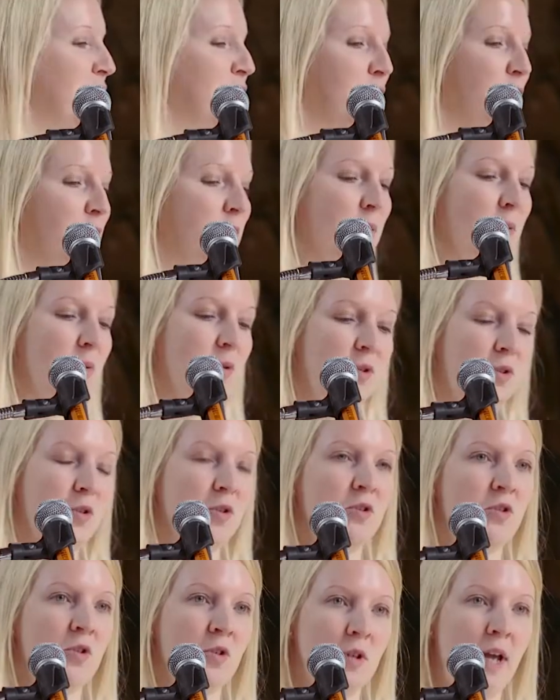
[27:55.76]
to
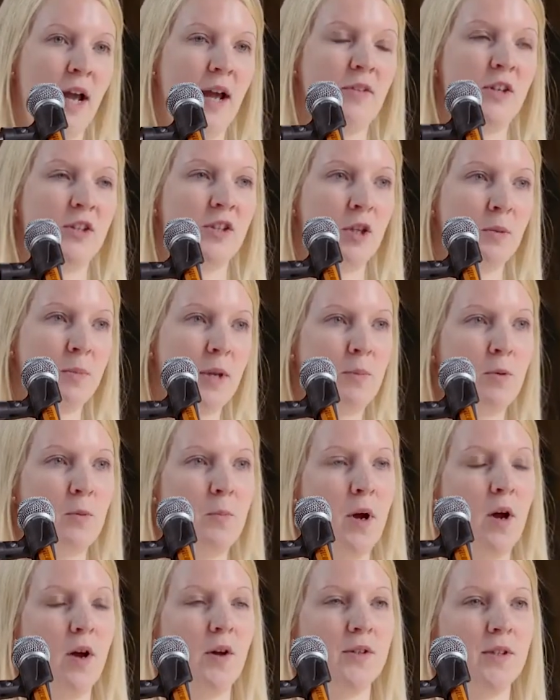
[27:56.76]
have it so that people
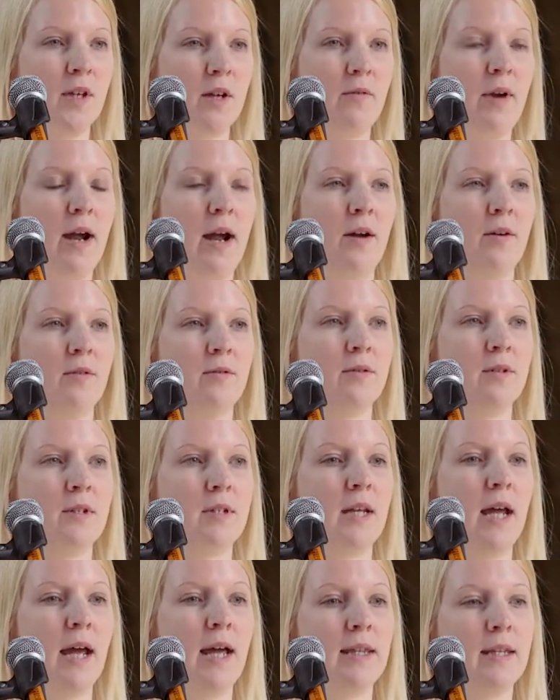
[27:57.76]
pass it
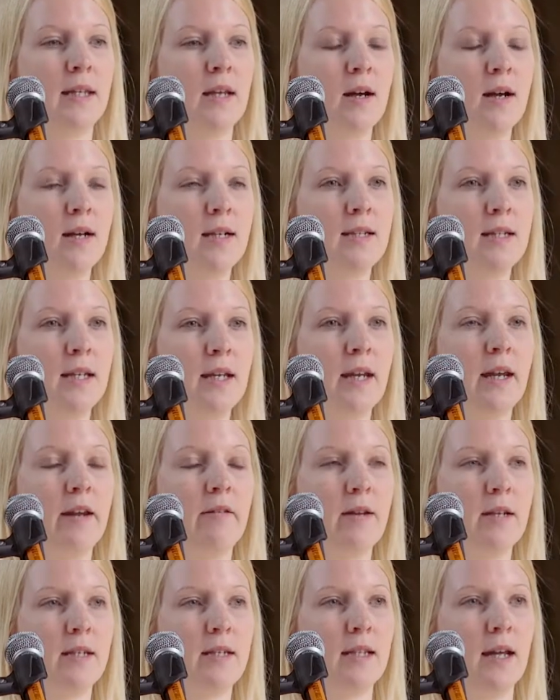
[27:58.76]
around. And the
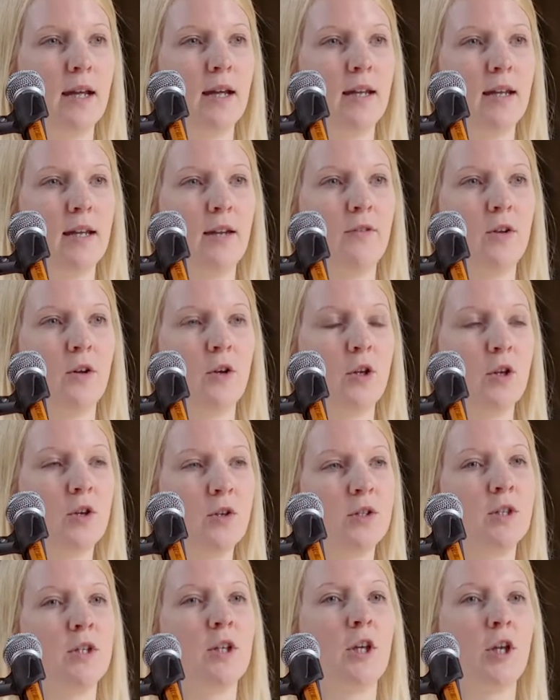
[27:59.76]
idea is that if you're
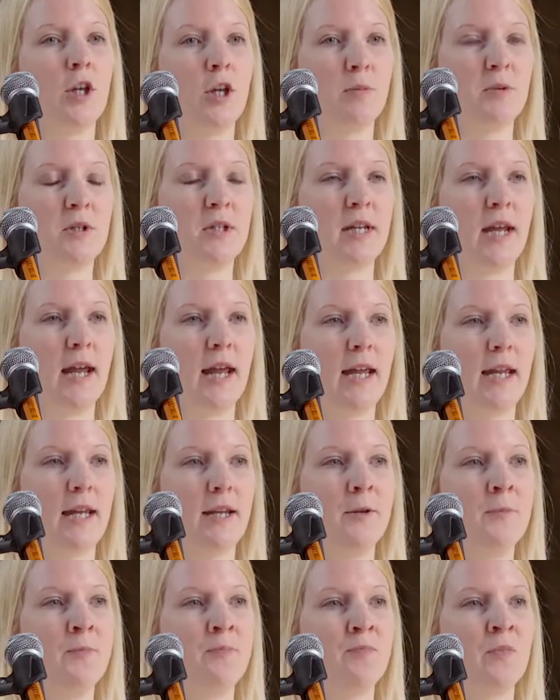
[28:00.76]
using the cube
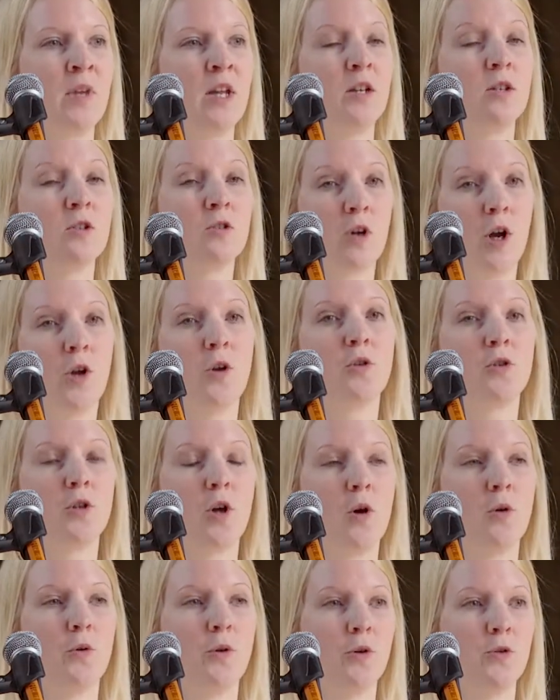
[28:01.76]
today, try not to
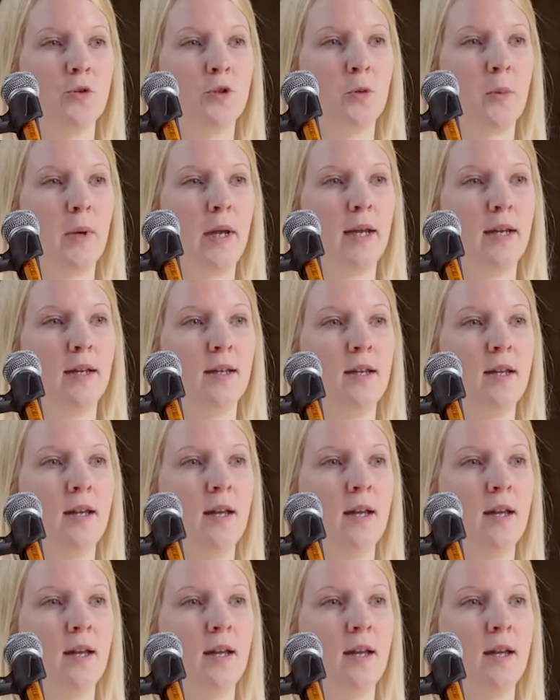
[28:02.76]
hold on to it.